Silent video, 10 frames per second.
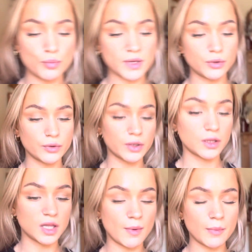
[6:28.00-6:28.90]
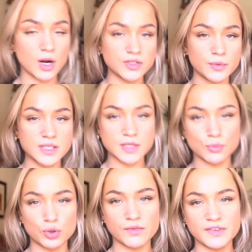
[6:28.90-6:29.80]
milk. The Mum Cozy ones are
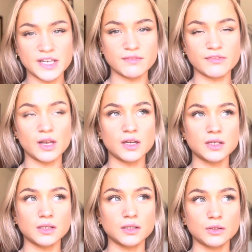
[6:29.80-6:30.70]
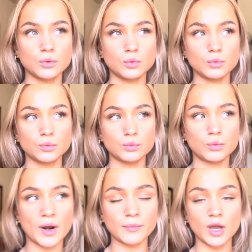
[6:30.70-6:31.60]
more convenient for like
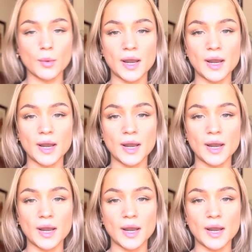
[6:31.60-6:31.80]
when I'm going